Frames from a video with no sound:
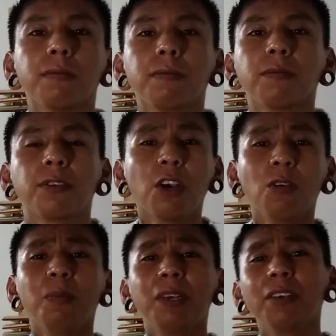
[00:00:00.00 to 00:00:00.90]

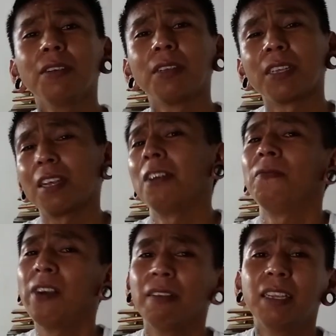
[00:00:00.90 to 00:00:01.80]
So amigos,
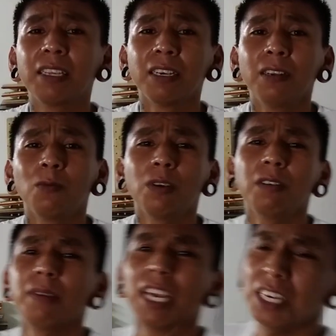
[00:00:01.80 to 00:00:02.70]
I'm finally done.
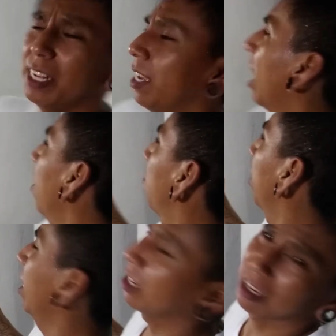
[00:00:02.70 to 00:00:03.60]
Well, actually
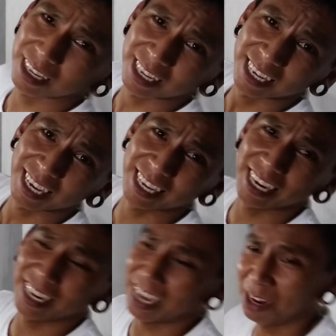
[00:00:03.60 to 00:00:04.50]
halfway, because
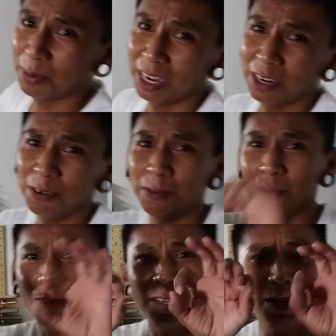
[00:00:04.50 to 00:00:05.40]
again, I didn't buy enough
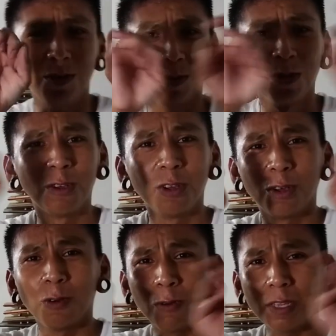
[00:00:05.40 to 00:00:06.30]
of those little
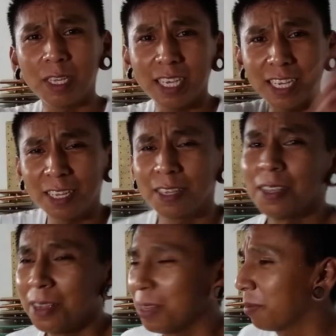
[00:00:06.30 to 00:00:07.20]
wood sticks.
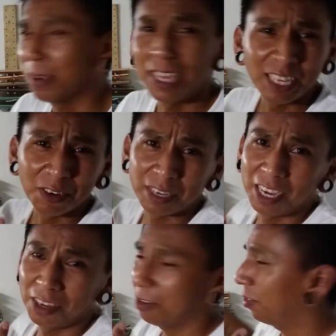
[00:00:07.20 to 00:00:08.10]
But that's
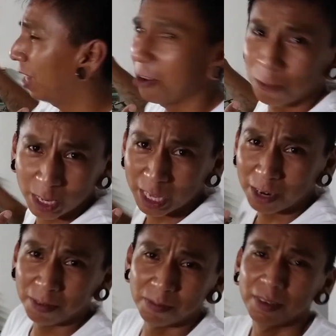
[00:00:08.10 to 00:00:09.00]
okay, you know, halfway
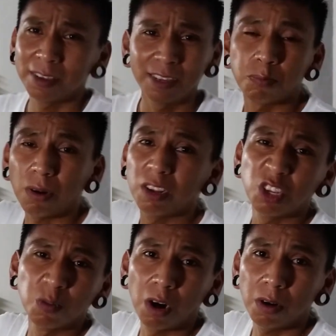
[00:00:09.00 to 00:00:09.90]
there. Probably
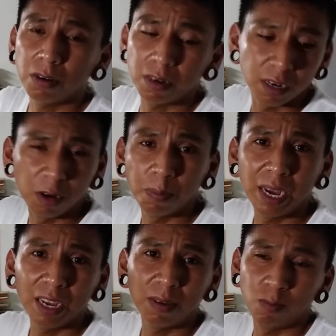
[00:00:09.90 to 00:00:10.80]
tomorrow I'll
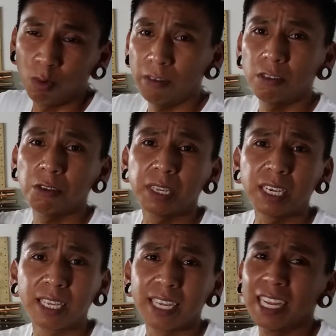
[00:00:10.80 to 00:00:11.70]
buy more of those
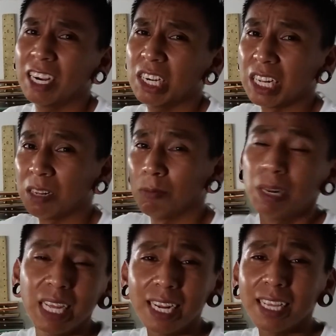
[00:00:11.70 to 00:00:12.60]
sticks and actually
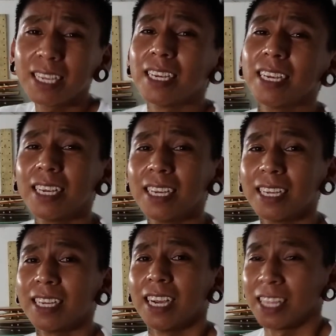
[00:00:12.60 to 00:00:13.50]
complete it.
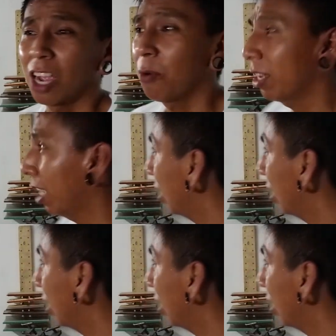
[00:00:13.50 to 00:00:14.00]
That way I can